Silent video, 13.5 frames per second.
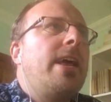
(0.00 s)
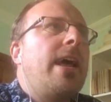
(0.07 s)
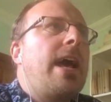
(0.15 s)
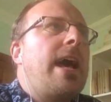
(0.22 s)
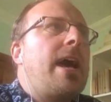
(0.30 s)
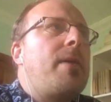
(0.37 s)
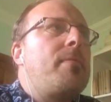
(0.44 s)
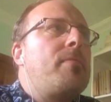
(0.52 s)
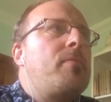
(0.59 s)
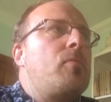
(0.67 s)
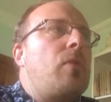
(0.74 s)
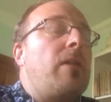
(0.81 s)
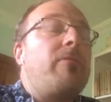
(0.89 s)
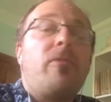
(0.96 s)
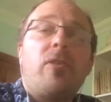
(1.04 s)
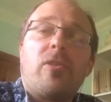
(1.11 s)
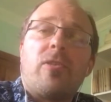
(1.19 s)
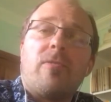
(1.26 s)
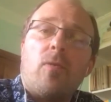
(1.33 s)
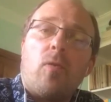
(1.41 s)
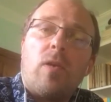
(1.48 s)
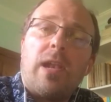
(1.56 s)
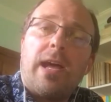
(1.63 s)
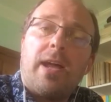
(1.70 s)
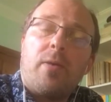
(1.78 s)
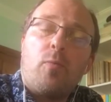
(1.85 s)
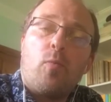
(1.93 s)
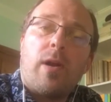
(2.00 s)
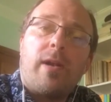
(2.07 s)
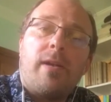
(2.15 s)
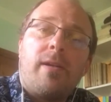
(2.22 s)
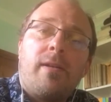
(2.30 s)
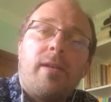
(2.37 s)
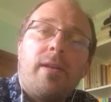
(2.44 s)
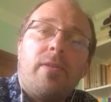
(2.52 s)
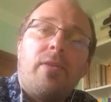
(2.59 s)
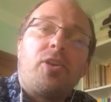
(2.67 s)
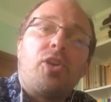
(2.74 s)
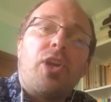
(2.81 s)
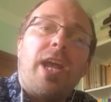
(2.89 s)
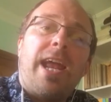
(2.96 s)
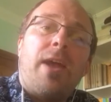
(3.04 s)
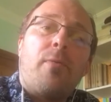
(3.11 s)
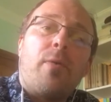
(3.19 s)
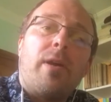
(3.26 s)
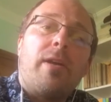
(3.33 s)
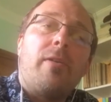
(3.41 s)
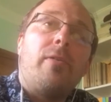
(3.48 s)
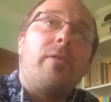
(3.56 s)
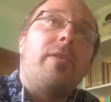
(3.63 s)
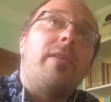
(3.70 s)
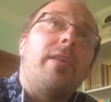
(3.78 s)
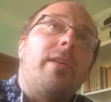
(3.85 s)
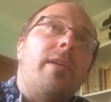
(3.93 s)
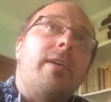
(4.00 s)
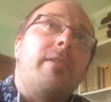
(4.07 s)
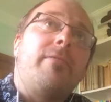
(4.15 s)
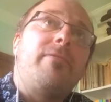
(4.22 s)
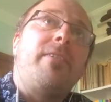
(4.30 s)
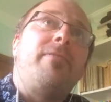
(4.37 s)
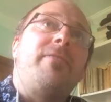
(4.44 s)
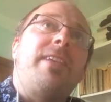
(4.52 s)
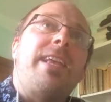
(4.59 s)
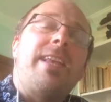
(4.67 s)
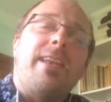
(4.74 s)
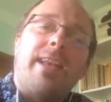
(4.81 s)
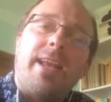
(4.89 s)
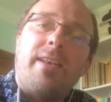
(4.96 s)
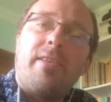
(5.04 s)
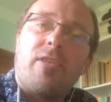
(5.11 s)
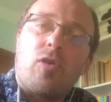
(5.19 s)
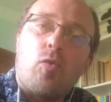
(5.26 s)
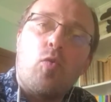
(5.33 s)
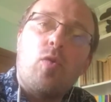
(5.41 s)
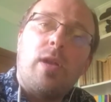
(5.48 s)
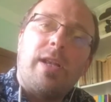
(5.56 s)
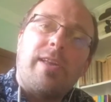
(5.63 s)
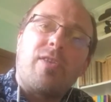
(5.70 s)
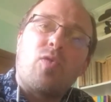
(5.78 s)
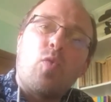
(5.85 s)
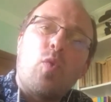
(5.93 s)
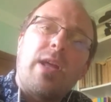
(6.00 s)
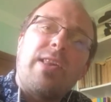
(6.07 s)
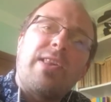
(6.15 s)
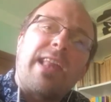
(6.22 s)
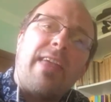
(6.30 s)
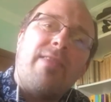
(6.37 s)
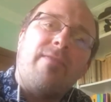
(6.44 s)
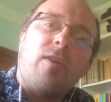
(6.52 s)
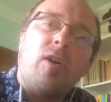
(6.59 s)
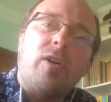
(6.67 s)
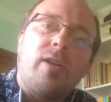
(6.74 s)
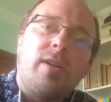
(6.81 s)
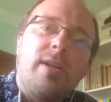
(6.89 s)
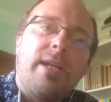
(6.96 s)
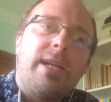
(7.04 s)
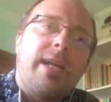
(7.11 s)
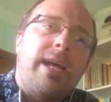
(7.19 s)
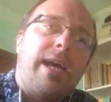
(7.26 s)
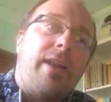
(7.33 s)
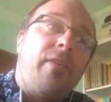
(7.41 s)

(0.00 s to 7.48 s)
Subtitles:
Well, first of all, I won the chair when I was 15 in school, in a school Eisteddfod, and